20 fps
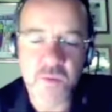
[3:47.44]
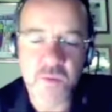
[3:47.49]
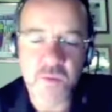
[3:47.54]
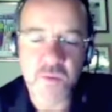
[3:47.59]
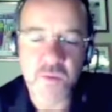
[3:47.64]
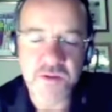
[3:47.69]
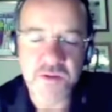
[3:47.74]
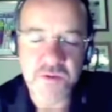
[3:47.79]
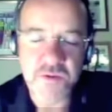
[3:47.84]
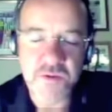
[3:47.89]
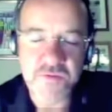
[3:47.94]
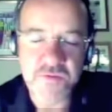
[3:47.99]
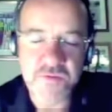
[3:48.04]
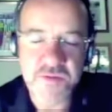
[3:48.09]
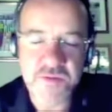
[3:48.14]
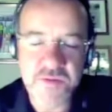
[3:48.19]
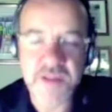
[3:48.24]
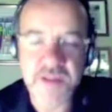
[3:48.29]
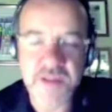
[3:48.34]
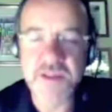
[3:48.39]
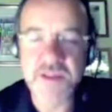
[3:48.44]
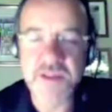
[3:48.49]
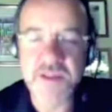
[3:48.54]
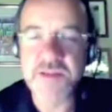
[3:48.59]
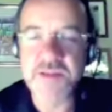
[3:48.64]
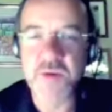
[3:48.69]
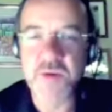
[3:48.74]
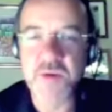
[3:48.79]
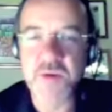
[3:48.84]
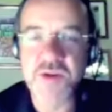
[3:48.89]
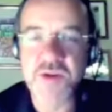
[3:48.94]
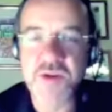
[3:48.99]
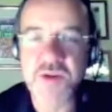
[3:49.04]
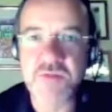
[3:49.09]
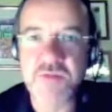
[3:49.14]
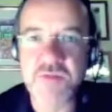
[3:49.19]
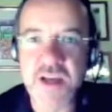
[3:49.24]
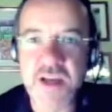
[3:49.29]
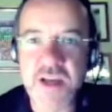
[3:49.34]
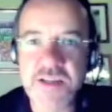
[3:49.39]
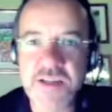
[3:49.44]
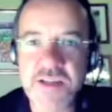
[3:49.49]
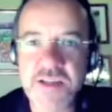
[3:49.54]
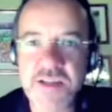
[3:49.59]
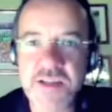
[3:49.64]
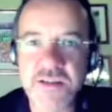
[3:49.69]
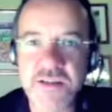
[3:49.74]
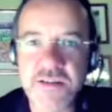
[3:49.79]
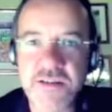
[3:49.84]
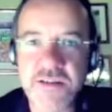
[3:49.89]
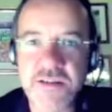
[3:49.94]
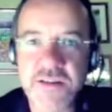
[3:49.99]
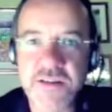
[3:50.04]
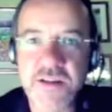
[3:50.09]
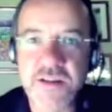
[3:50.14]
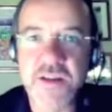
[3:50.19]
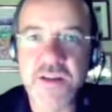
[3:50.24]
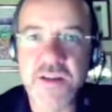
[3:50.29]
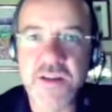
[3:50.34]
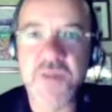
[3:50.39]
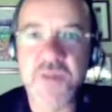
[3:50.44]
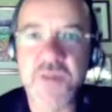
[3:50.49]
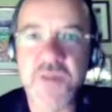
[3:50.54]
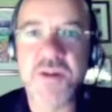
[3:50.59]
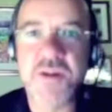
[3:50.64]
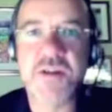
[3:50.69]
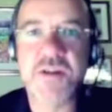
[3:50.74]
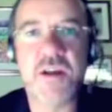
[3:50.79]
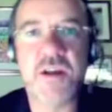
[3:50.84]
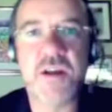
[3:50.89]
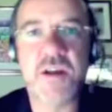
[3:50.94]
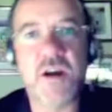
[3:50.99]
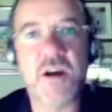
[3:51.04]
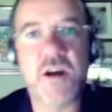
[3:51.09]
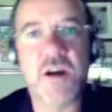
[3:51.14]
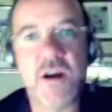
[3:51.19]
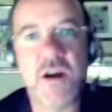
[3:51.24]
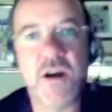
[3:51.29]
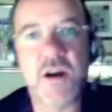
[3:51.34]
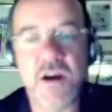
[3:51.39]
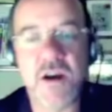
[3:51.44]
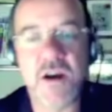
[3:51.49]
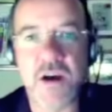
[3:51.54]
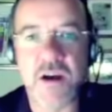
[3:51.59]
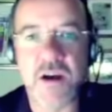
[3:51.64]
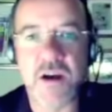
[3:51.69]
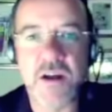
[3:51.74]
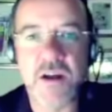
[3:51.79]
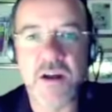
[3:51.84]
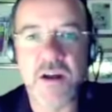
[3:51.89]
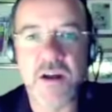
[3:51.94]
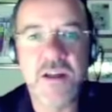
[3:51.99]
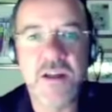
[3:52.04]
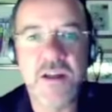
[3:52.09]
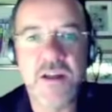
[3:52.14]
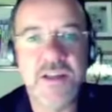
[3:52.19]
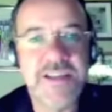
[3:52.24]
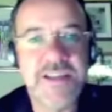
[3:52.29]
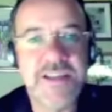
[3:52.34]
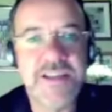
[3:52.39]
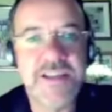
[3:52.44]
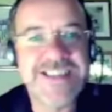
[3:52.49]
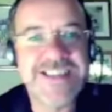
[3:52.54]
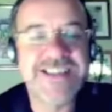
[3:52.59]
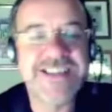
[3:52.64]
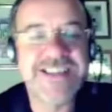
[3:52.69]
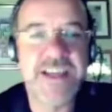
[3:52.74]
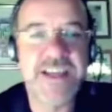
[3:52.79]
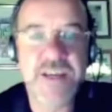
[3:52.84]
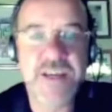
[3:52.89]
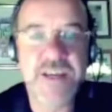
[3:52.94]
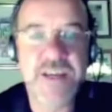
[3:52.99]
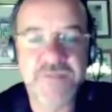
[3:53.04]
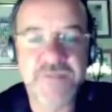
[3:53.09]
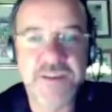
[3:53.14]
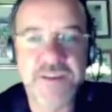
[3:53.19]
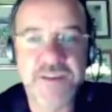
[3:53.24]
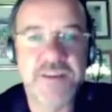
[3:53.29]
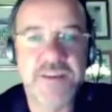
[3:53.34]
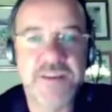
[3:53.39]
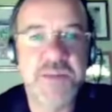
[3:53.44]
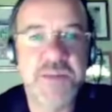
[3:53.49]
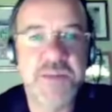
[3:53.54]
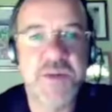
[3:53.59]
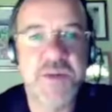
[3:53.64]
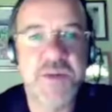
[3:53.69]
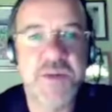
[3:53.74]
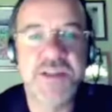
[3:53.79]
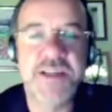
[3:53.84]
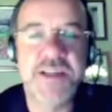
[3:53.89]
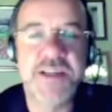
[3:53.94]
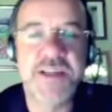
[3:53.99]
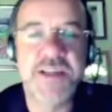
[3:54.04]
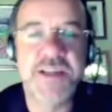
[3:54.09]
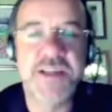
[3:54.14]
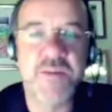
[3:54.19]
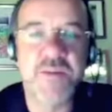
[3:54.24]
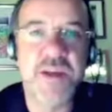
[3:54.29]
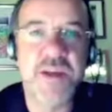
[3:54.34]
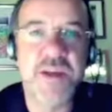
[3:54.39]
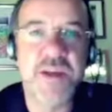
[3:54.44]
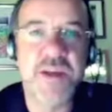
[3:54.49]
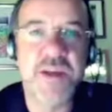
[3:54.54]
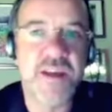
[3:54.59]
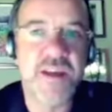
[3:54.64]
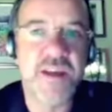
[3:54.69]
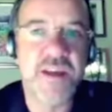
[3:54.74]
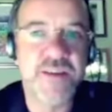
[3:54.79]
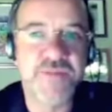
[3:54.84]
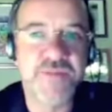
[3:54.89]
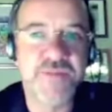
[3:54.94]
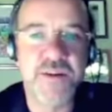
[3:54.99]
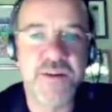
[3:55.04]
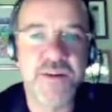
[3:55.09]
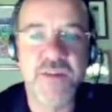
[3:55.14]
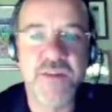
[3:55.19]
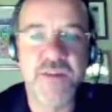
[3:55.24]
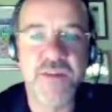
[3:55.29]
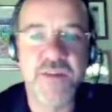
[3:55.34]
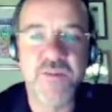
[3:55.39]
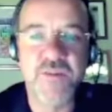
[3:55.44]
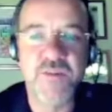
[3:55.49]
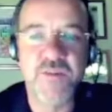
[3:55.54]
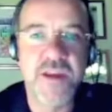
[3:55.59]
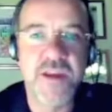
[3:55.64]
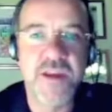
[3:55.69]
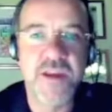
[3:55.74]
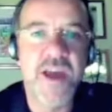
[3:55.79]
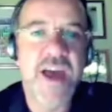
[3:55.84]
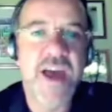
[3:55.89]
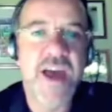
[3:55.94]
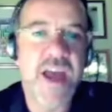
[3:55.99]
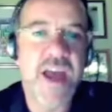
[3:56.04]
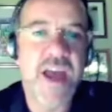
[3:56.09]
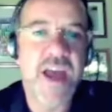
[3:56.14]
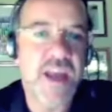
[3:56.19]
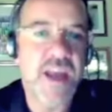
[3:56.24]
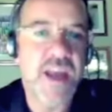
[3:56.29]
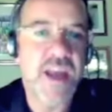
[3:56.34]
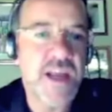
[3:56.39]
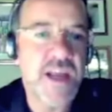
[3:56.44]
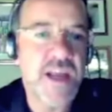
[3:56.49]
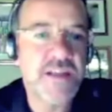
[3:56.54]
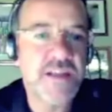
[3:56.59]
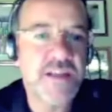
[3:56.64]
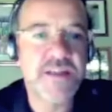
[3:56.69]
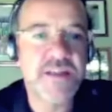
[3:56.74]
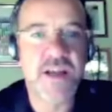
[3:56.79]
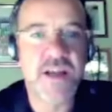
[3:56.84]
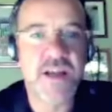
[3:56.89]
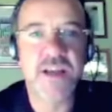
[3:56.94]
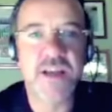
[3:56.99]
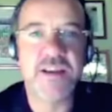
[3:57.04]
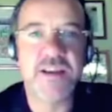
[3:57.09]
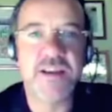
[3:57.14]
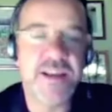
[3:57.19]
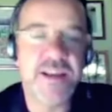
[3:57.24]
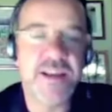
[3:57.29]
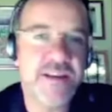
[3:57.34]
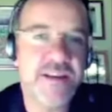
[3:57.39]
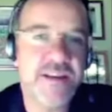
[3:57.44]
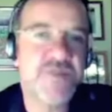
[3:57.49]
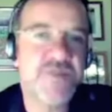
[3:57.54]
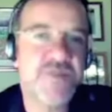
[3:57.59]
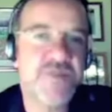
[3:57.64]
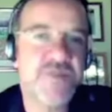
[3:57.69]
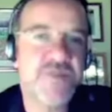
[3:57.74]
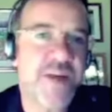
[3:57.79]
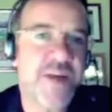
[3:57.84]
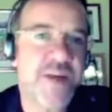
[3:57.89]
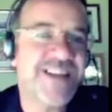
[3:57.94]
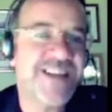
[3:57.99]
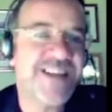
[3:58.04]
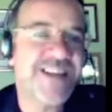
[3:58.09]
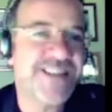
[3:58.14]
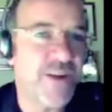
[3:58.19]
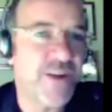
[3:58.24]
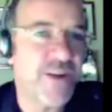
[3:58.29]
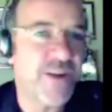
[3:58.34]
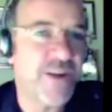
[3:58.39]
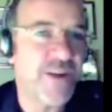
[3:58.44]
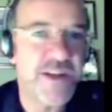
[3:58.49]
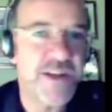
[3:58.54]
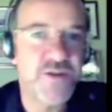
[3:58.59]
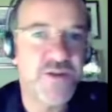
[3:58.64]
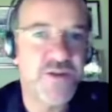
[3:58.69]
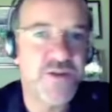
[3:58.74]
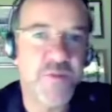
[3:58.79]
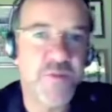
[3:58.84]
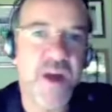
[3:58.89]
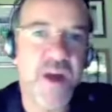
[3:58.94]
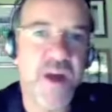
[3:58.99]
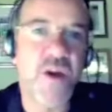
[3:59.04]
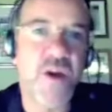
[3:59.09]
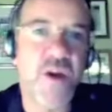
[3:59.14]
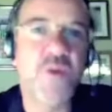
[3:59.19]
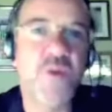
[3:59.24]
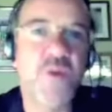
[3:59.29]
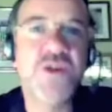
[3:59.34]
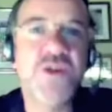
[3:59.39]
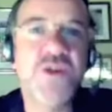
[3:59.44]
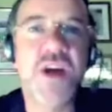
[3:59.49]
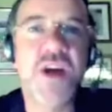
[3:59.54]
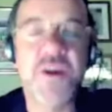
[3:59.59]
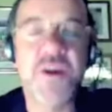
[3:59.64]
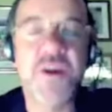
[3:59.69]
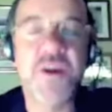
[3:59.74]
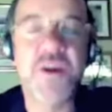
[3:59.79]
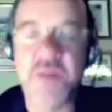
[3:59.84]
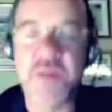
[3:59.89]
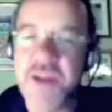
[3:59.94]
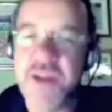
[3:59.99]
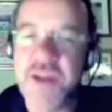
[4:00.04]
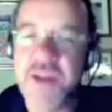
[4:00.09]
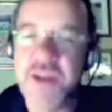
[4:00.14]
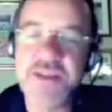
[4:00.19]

When you feel these emotions arising, you can say, this is a gift. This person's giving me a gift. They're giving me an insight into myself, into my own shadow,